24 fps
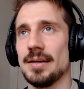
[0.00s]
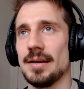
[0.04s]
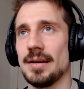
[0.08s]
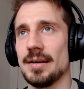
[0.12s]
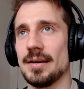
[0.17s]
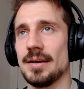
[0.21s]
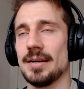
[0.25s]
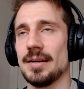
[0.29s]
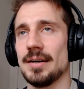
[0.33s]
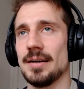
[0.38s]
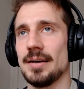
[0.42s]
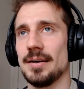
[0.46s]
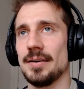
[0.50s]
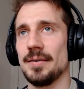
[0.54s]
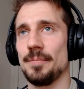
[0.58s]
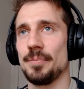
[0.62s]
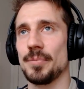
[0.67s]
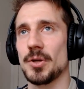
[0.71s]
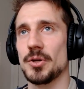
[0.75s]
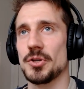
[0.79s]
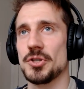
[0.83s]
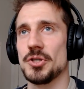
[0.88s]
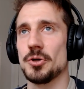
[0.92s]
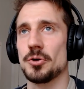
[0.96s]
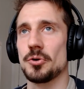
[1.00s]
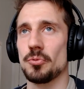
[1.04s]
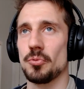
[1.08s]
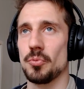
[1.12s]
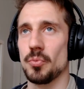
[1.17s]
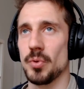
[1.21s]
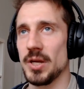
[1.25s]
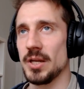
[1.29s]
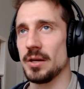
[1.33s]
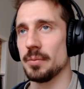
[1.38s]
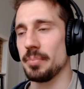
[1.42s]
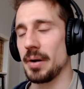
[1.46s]
because you
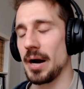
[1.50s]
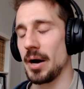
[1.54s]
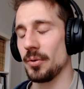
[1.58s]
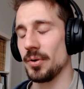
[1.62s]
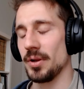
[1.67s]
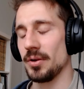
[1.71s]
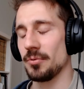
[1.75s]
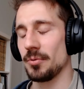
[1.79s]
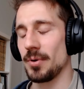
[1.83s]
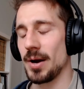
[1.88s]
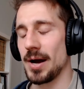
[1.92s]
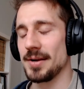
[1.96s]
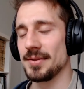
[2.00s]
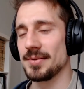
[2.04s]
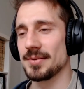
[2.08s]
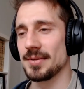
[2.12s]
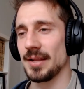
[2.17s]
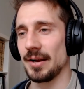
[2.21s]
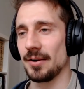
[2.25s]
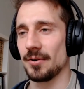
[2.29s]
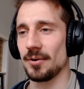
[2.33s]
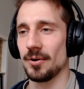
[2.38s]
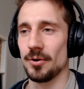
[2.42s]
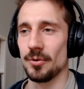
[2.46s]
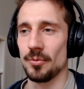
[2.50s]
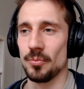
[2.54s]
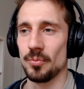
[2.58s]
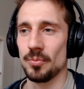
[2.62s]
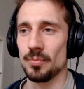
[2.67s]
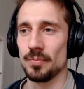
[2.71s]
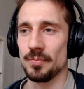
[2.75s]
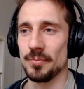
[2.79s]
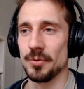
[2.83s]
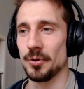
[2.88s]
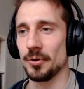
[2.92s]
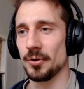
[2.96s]
could read about it, right? It's like, oh,
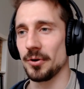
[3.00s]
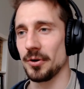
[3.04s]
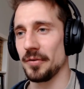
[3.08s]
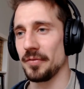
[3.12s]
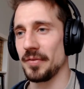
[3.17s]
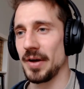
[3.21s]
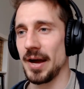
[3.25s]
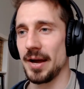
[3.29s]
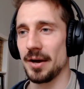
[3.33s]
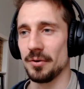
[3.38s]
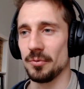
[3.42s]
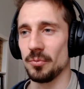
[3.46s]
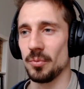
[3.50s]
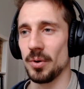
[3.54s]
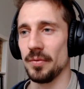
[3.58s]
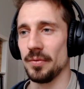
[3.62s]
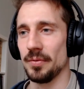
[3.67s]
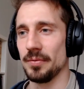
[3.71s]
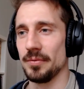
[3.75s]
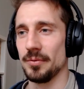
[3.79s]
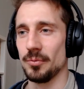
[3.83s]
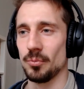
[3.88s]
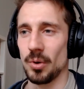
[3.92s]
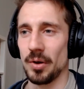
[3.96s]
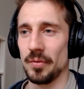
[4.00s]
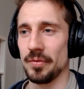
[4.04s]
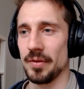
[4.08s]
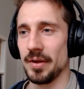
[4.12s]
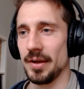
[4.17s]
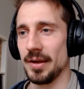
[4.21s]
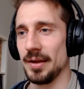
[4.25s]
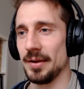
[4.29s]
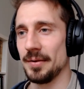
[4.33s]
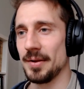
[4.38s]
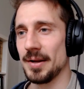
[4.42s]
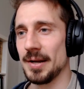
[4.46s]
you're gonna die at one
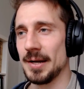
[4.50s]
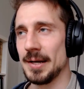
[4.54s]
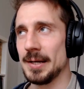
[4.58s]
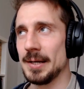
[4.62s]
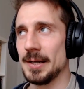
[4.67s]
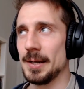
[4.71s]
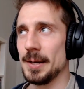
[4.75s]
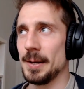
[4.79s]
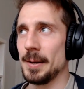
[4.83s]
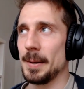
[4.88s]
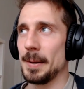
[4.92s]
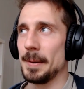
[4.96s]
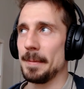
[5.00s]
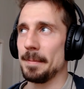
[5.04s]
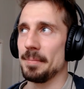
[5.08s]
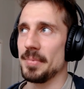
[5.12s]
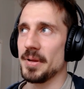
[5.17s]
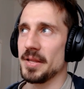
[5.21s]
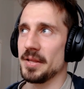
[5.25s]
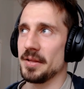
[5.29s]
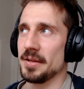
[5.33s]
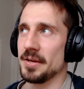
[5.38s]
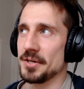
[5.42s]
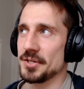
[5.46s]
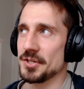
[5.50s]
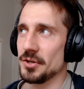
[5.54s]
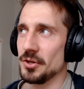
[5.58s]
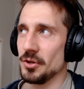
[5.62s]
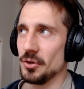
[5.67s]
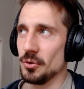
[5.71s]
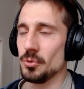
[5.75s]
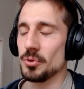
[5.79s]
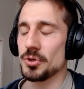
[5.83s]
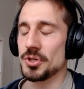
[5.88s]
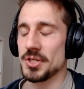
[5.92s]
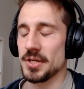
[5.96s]
day, but there's a
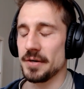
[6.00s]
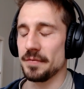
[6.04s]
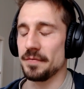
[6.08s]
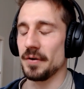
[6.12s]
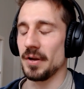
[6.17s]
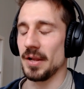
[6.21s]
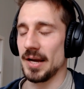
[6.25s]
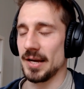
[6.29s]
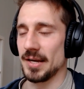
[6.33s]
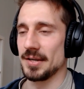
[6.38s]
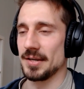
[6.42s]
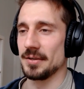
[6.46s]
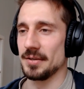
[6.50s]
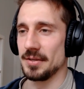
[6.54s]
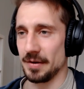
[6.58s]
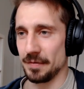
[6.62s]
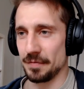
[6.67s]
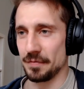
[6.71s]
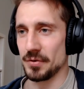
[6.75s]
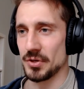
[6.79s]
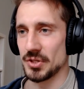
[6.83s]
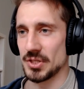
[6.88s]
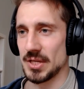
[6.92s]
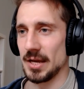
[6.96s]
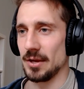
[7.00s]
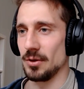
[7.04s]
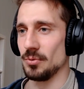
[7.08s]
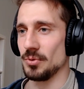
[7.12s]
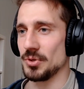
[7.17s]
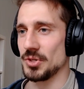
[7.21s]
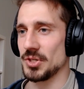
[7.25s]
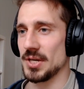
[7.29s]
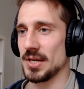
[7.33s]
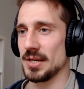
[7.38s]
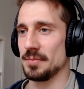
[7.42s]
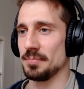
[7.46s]
huge difference, like
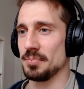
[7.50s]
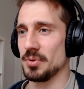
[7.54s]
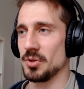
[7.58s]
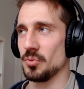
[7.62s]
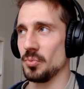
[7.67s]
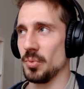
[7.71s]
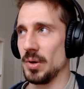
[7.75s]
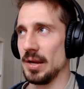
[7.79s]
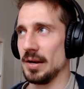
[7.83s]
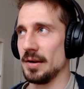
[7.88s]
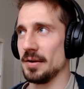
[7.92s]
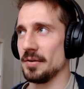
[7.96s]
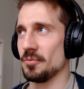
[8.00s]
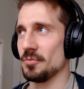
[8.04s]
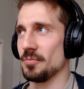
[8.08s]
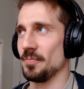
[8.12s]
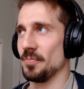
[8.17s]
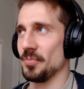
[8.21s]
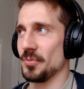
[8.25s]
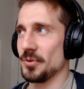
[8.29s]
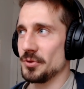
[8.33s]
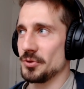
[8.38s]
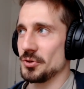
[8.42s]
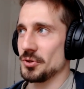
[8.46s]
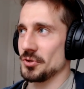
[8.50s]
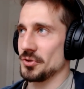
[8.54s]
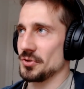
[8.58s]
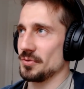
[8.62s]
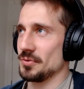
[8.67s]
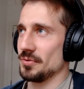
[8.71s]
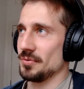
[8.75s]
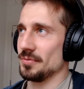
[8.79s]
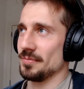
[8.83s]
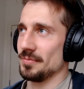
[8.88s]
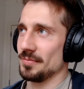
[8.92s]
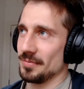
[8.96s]
you said, between just
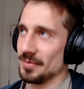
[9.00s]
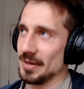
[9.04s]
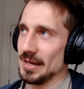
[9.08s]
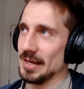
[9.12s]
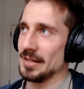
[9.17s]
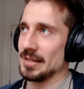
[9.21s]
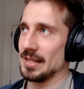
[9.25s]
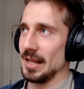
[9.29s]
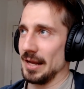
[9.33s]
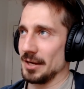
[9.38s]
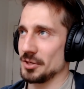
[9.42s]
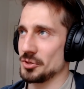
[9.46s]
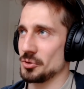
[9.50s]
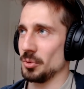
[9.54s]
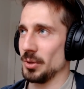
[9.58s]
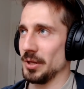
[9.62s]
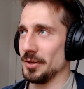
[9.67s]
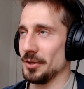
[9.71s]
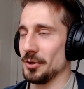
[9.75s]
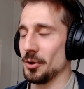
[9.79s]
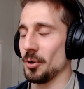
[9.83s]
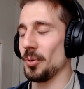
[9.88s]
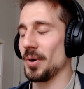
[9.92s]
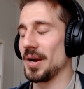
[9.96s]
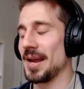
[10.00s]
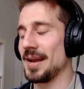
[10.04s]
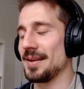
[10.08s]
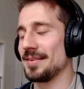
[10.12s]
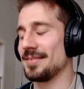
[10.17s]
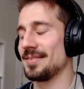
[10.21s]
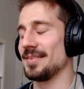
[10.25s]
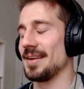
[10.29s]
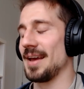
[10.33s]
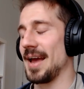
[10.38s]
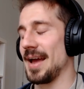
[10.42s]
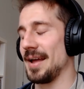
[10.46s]
intellectually knowing
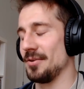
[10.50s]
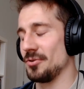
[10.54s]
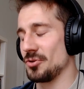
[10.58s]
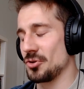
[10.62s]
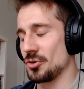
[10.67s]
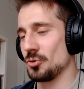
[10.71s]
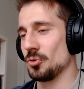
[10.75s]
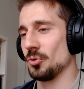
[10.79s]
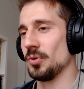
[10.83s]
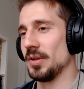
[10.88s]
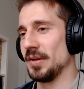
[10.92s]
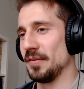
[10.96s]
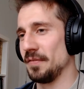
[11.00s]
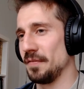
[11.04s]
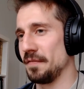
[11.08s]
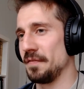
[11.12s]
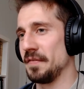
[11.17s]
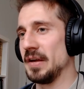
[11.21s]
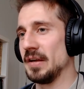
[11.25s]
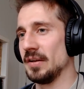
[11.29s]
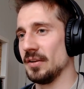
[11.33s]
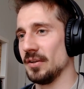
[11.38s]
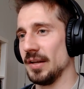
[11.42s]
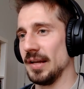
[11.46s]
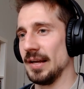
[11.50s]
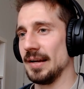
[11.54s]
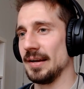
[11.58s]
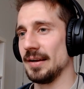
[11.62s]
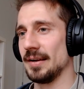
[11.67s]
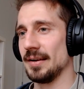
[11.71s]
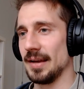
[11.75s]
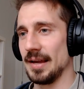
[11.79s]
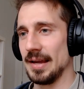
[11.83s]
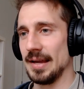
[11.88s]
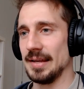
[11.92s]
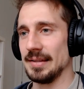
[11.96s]
it and truly
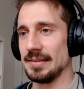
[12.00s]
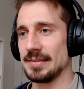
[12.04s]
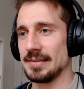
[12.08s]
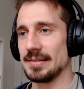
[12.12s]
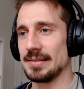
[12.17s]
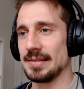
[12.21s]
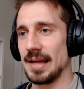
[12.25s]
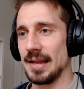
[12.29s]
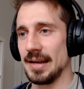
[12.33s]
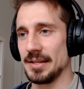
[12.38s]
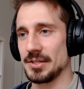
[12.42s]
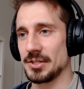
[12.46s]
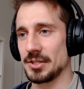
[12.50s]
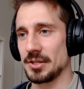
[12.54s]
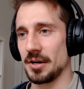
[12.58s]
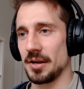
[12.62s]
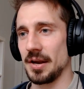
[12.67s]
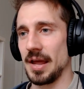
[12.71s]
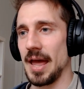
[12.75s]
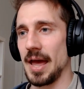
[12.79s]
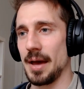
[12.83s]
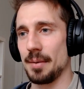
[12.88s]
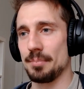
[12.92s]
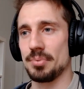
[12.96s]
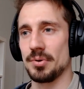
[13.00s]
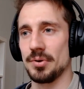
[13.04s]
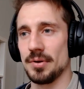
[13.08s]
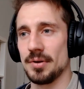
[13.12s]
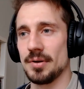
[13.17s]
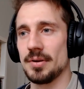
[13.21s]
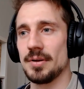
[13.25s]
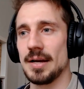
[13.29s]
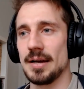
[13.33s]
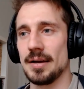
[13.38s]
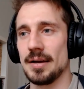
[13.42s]
feeling it, that it's gonna happen